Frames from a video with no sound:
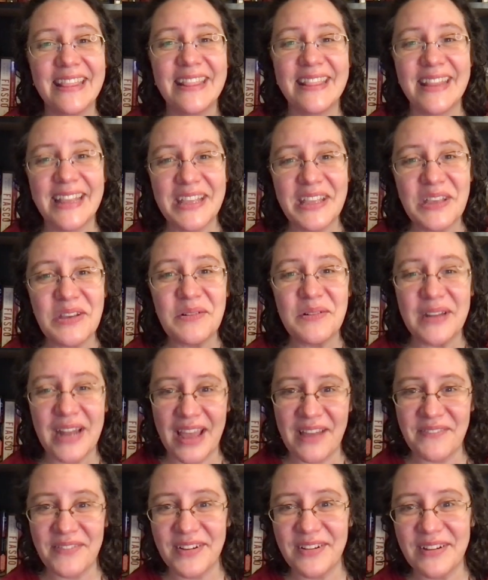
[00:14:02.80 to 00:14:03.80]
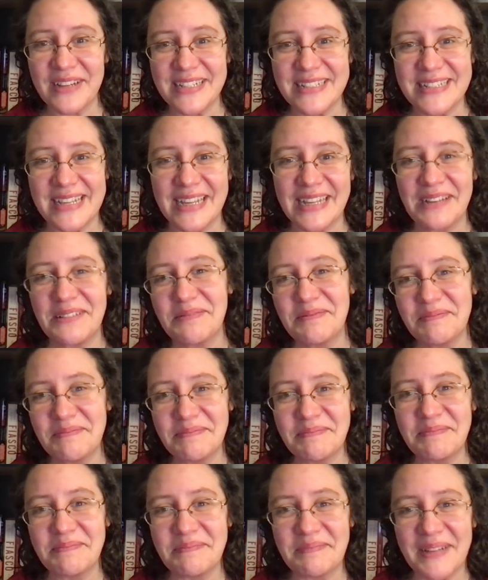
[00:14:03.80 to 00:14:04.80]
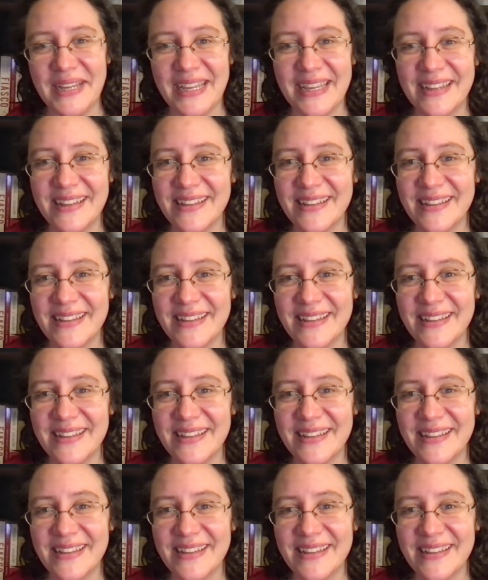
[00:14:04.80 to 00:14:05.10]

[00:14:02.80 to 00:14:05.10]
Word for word: Thank you and have a great day. Bye.